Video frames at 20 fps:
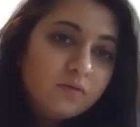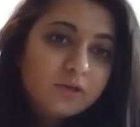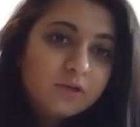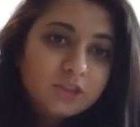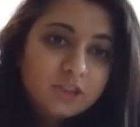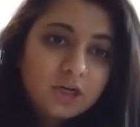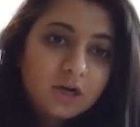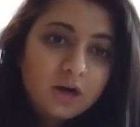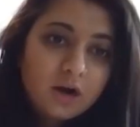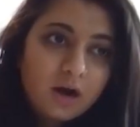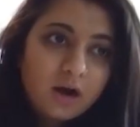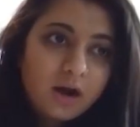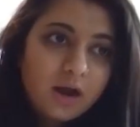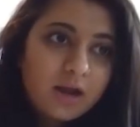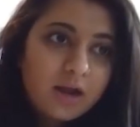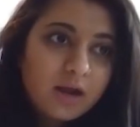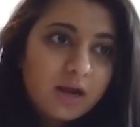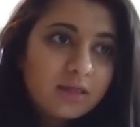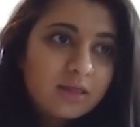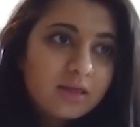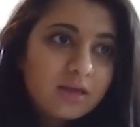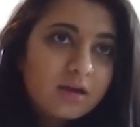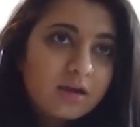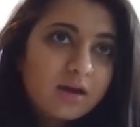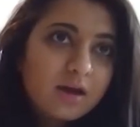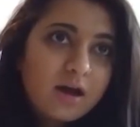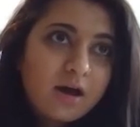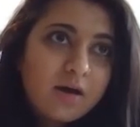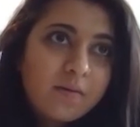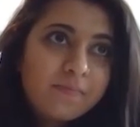For sure. And I think,
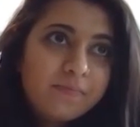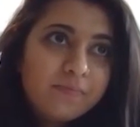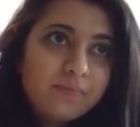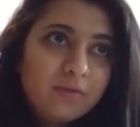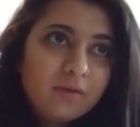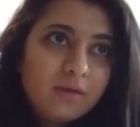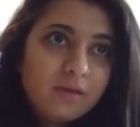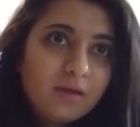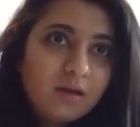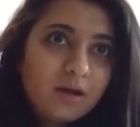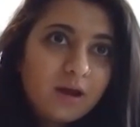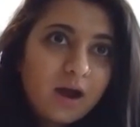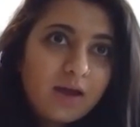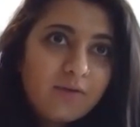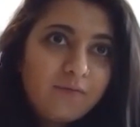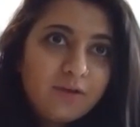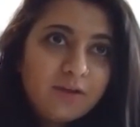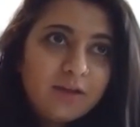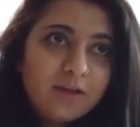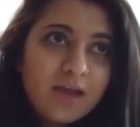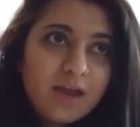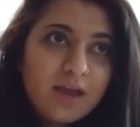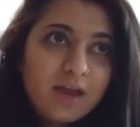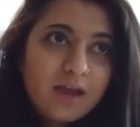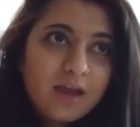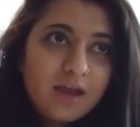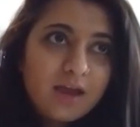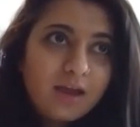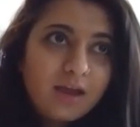I feel like